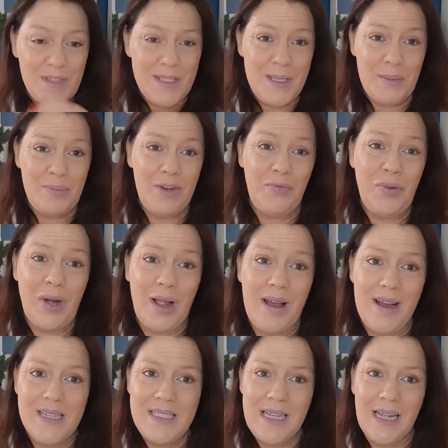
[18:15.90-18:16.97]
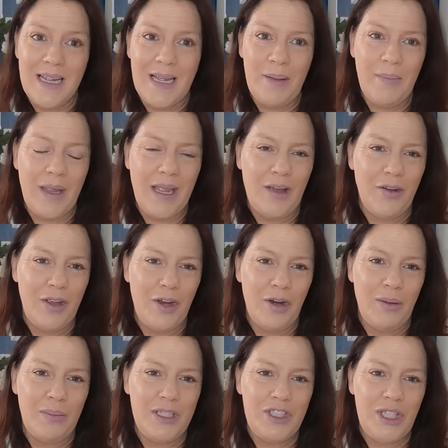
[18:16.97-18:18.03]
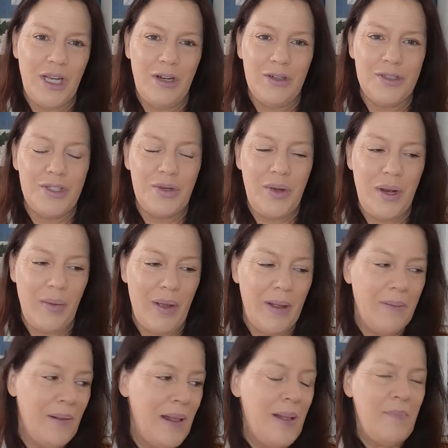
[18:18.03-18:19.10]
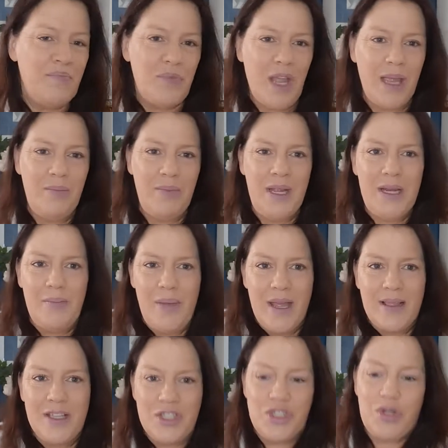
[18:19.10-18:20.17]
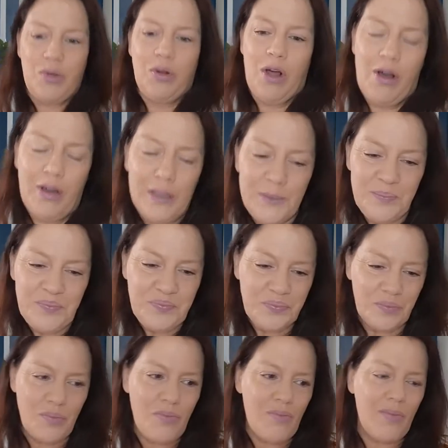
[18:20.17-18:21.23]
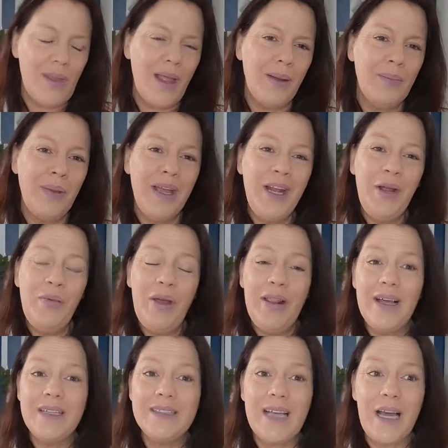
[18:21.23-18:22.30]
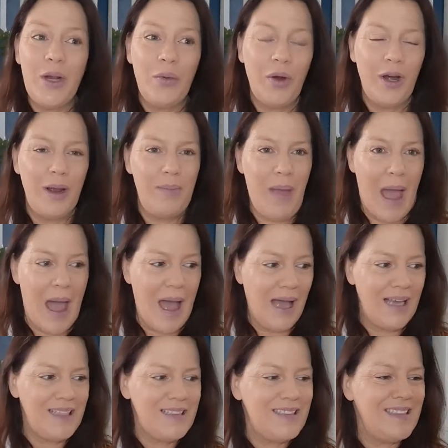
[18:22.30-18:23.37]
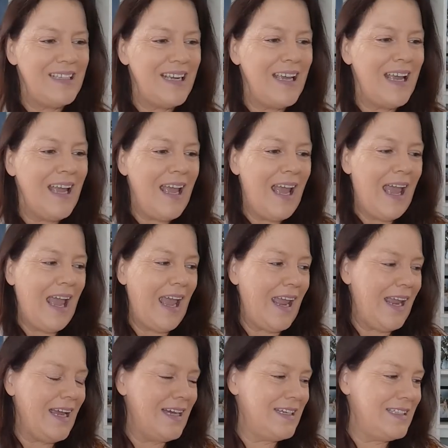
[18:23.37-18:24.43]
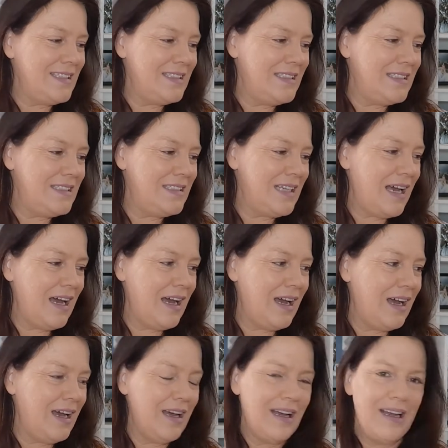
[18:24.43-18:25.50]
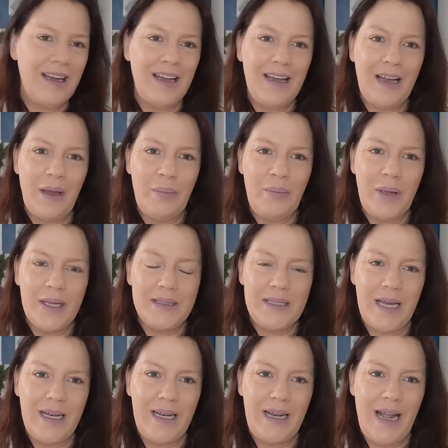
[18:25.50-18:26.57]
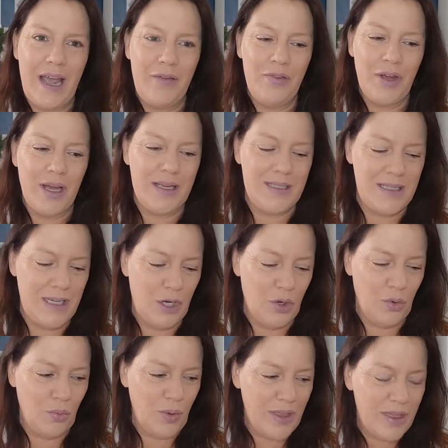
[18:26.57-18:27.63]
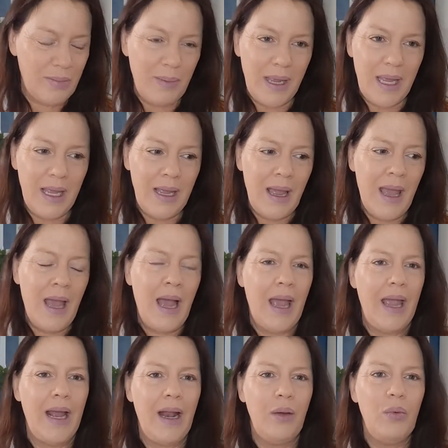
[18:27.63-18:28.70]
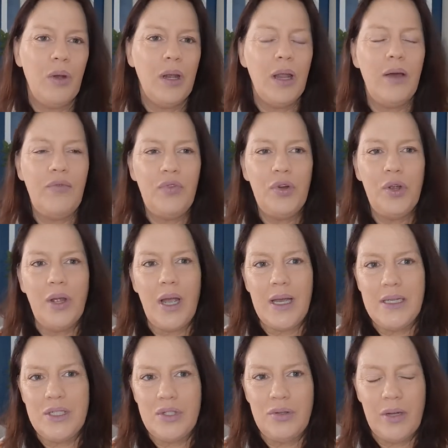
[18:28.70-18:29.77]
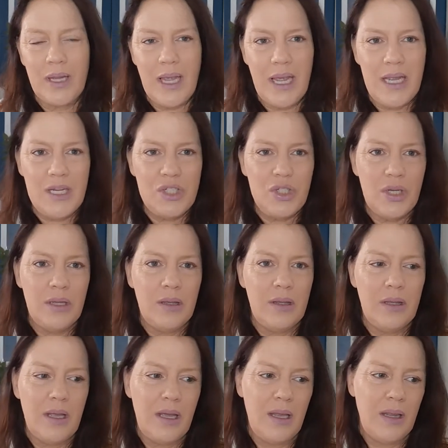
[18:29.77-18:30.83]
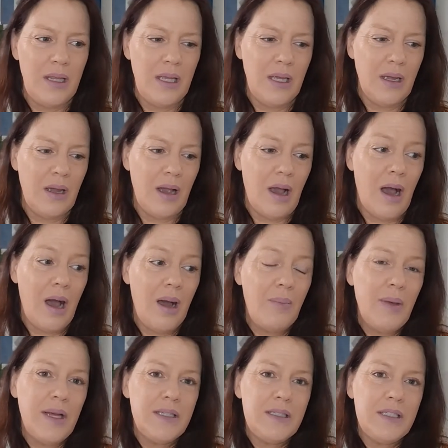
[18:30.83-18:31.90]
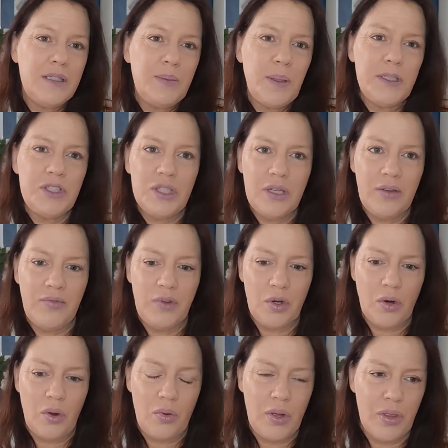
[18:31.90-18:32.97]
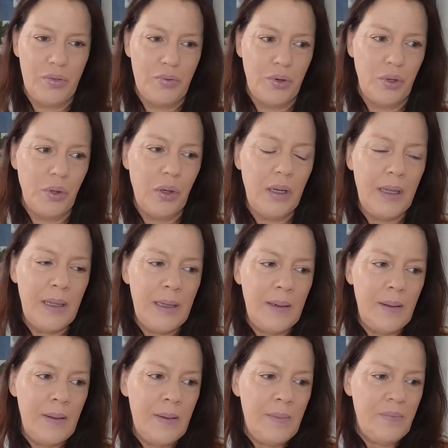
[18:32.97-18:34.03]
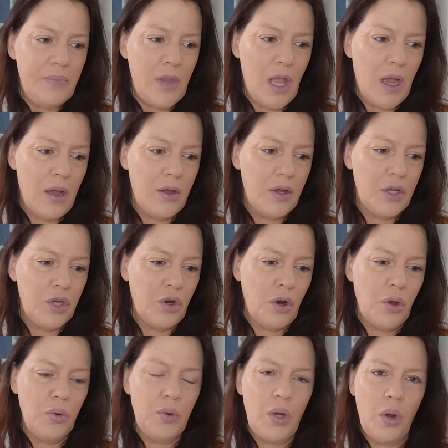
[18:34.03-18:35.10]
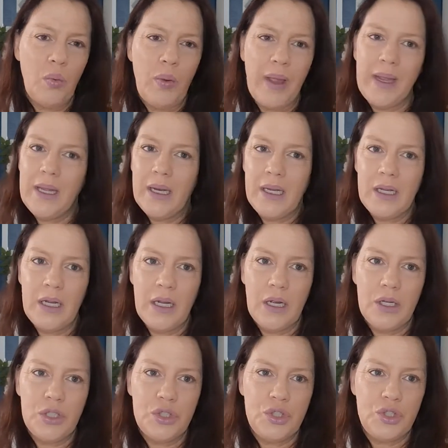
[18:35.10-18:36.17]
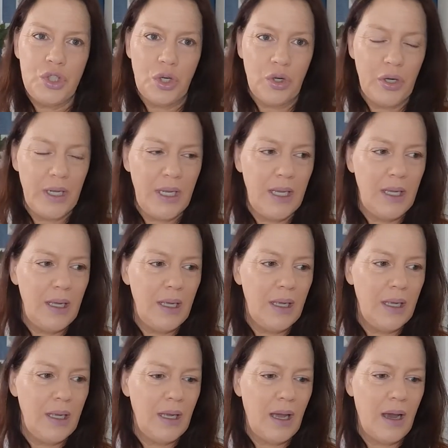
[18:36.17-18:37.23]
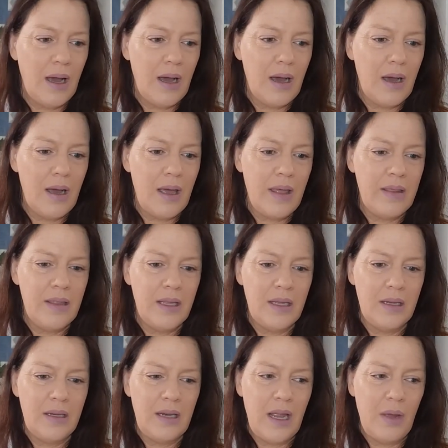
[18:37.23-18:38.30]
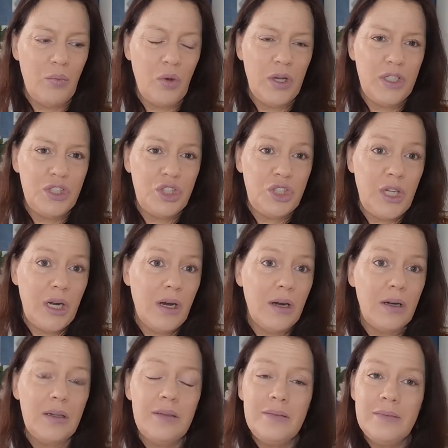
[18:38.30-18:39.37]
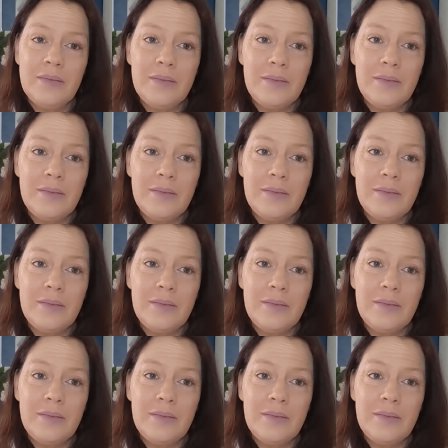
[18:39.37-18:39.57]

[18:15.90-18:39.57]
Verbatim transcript: some different content coming out here on my channel. So anyway, I didn't mean to make this so long. But anyway, that's kind of where I'm at, and uh, I'm excited to have you guys here with me, and I would love for you guys to engage in, in the comments, especially if you're going through uh, your own awakening journey, uh, and then and want to share